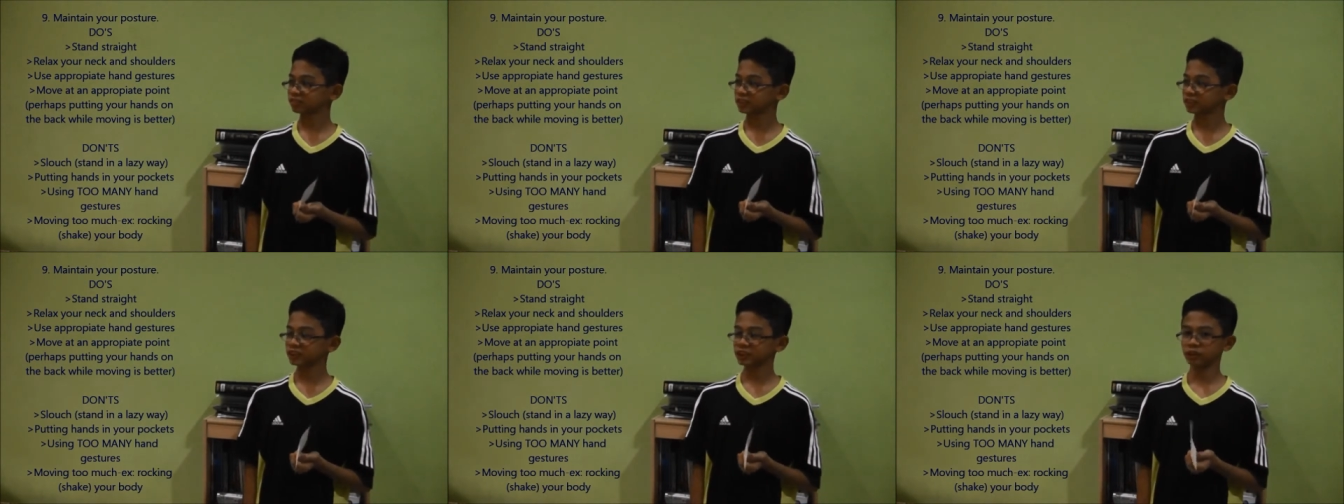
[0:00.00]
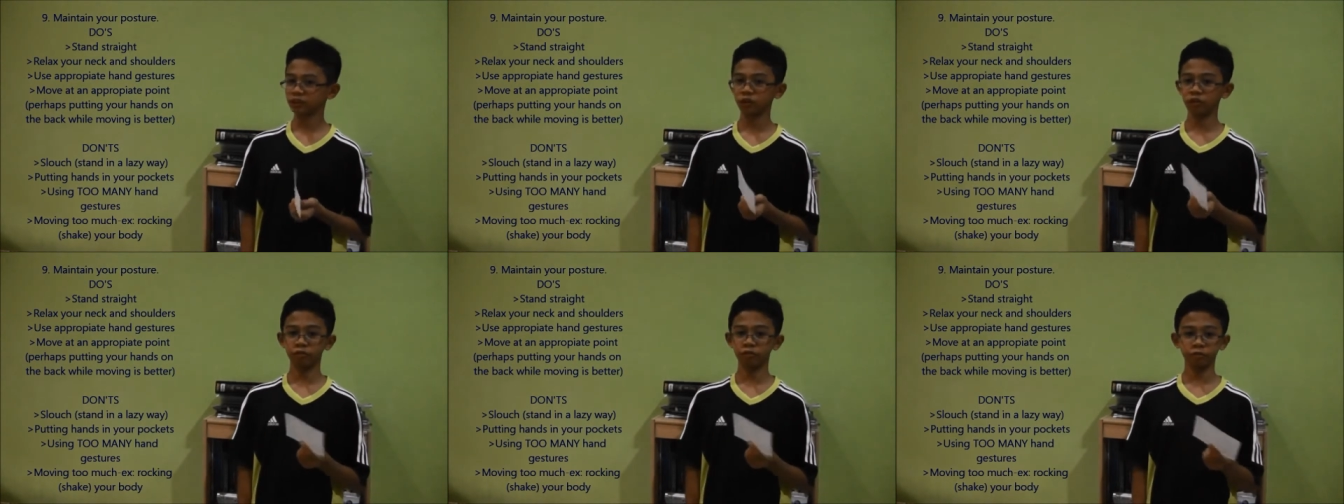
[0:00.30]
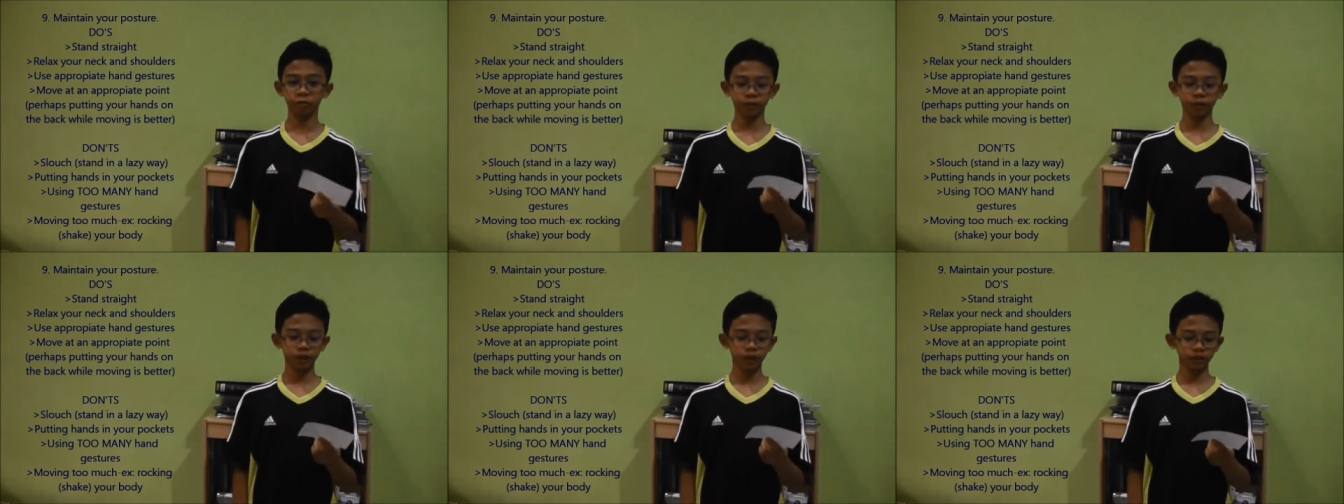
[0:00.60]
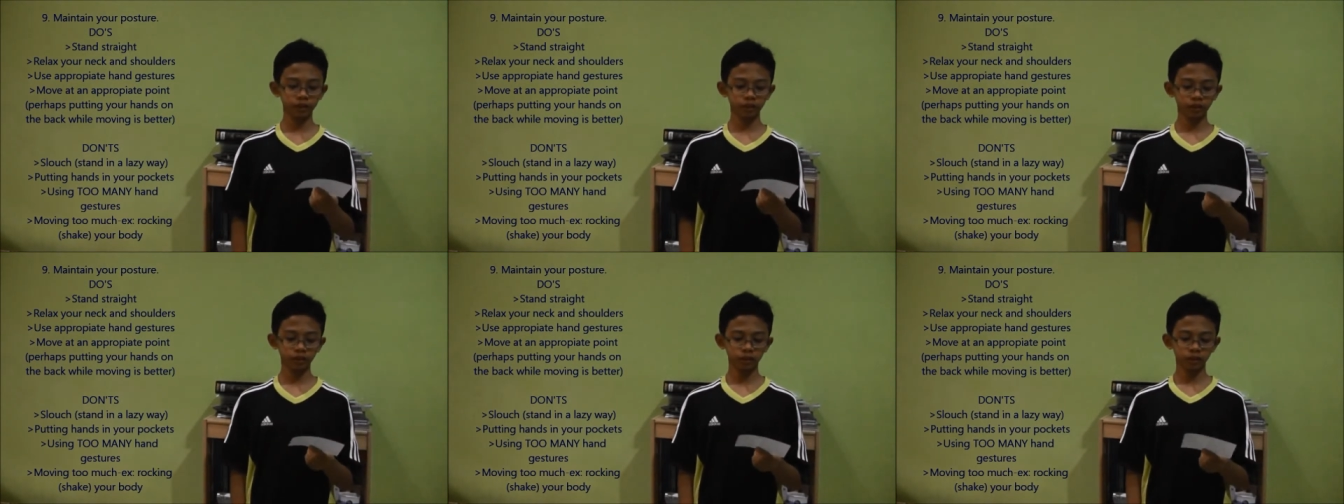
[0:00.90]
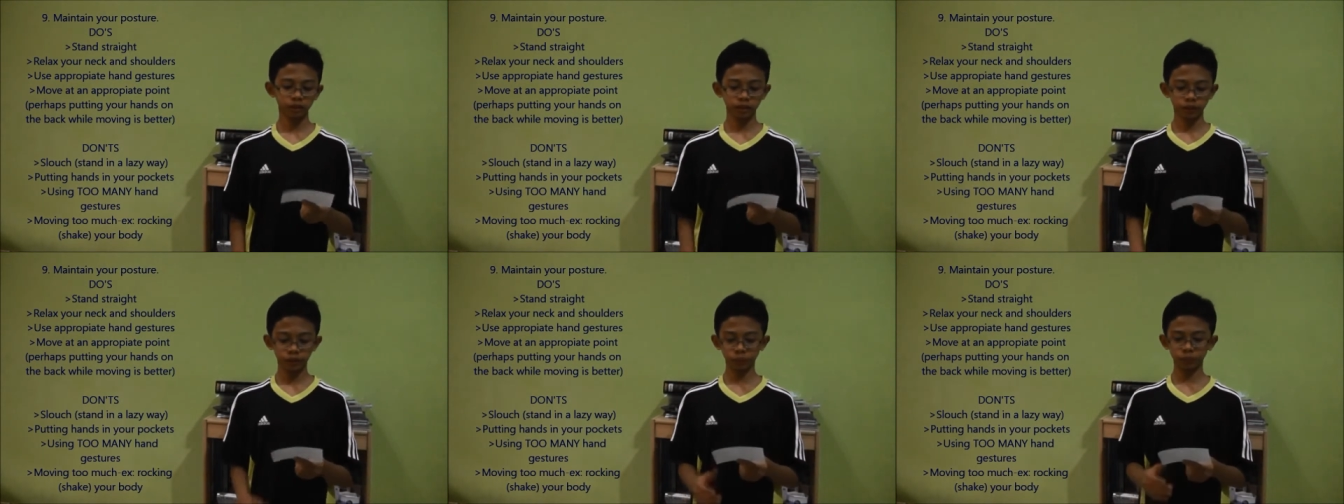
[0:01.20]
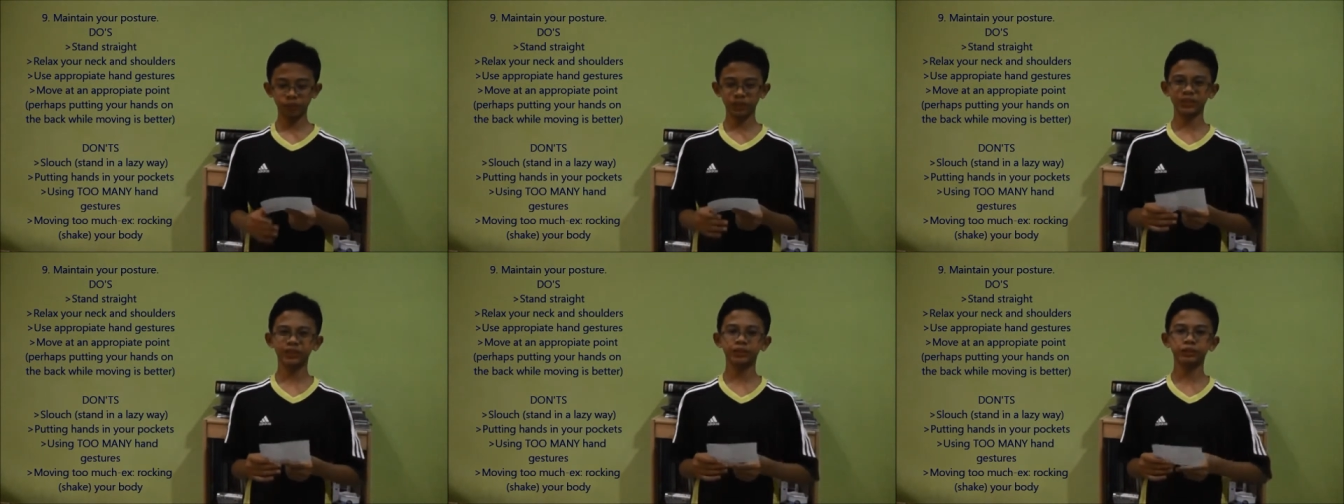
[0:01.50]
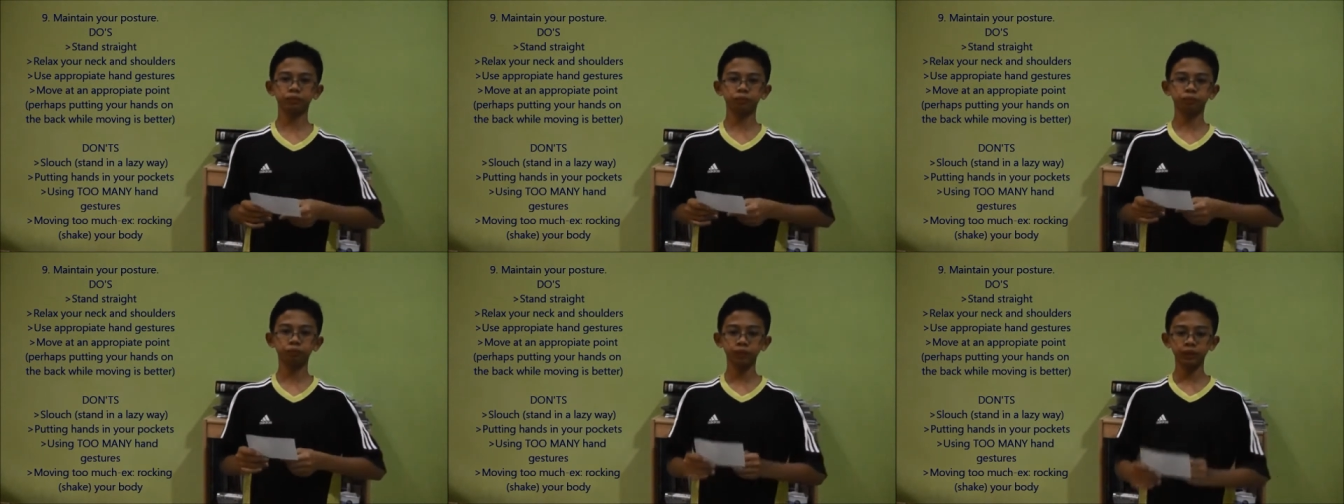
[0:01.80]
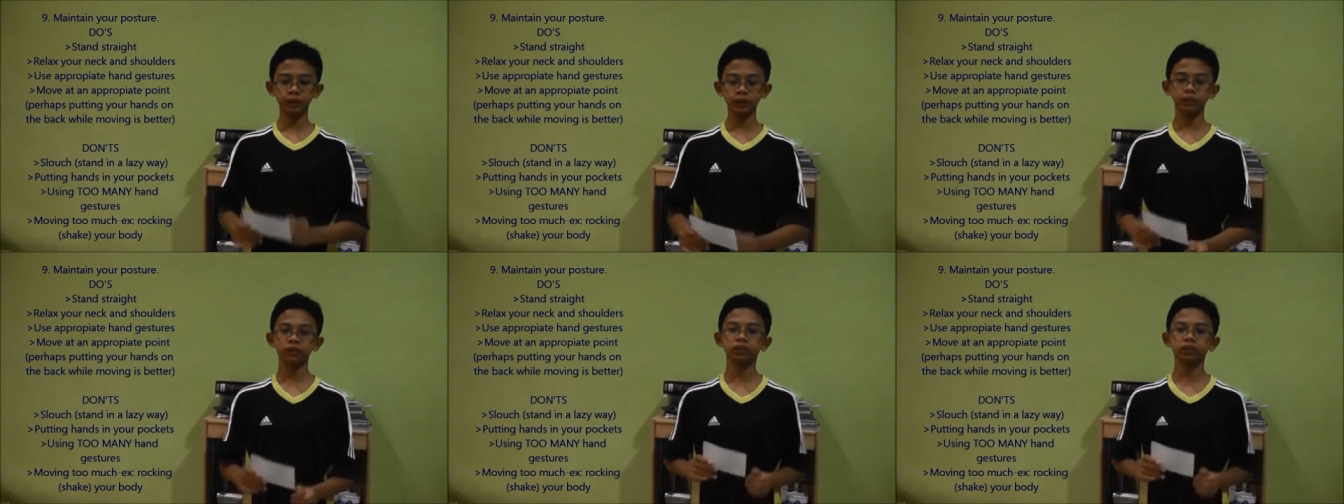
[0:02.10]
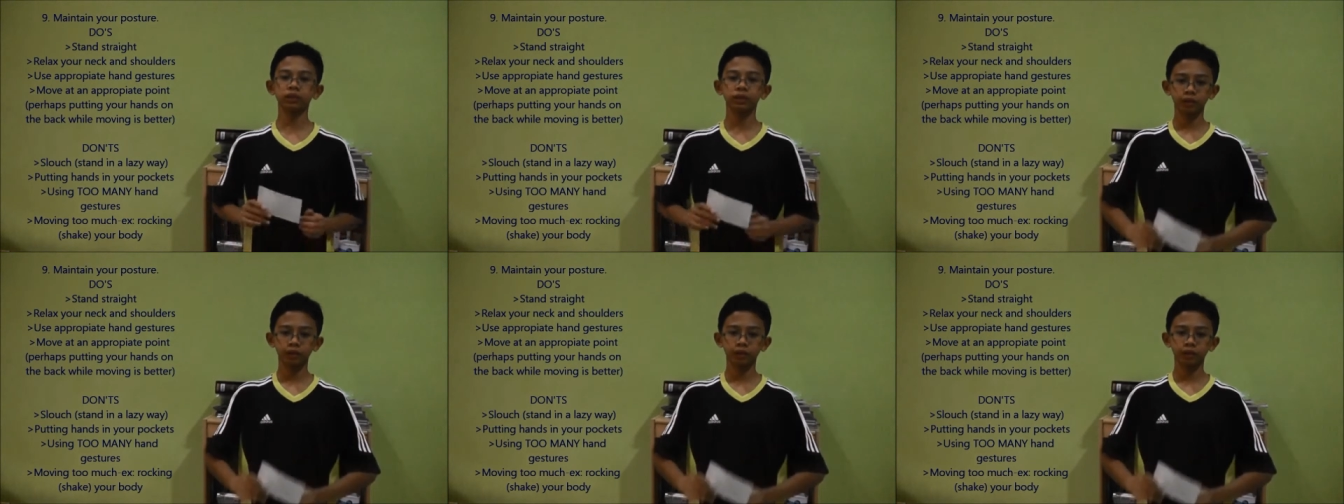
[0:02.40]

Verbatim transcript: you know, afraid. You must be